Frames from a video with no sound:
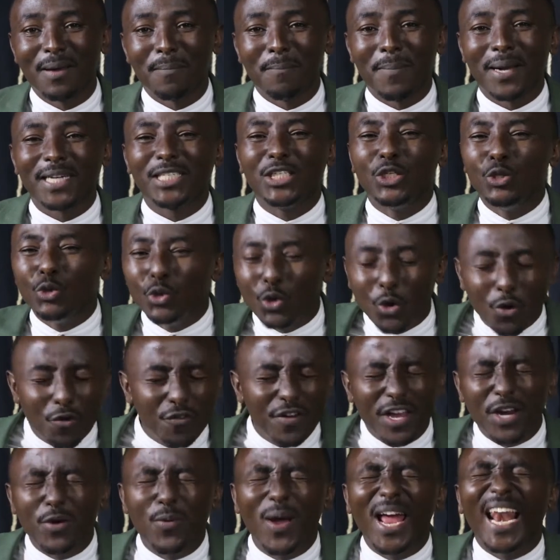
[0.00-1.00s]
But you know
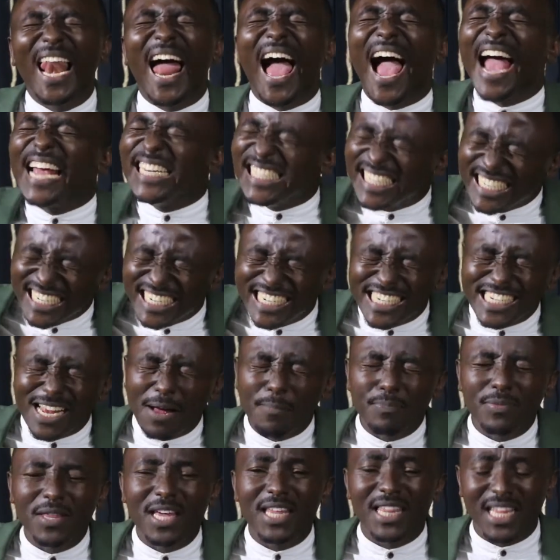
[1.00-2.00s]
very well, I did
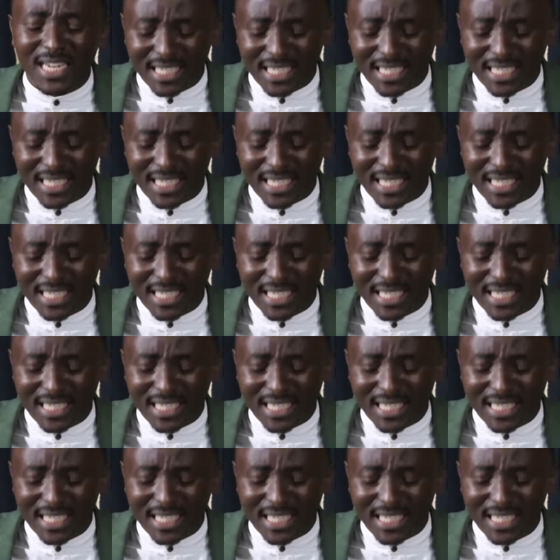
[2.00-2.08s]
something